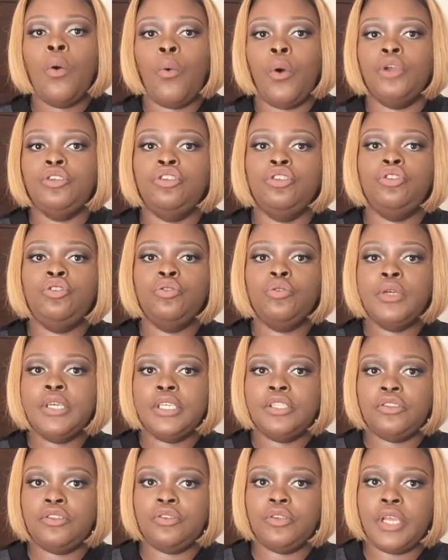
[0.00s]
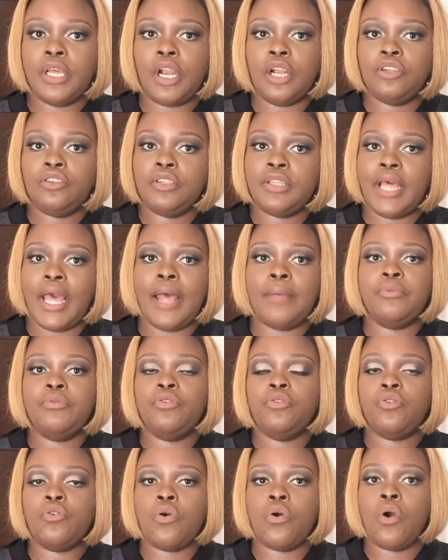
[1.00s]
What you do is you get onto the app
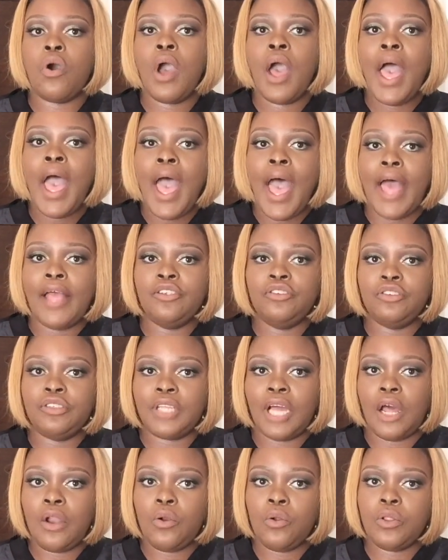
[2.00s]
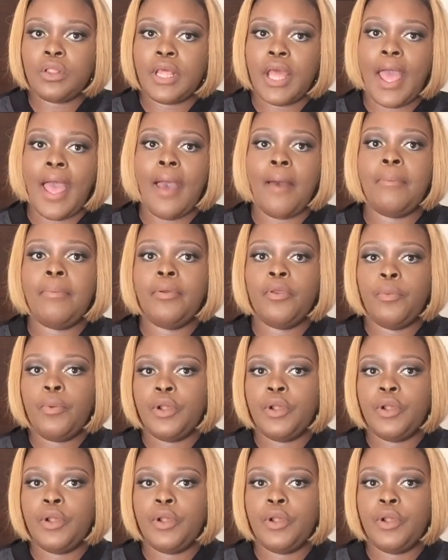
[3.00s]
store and you download the app.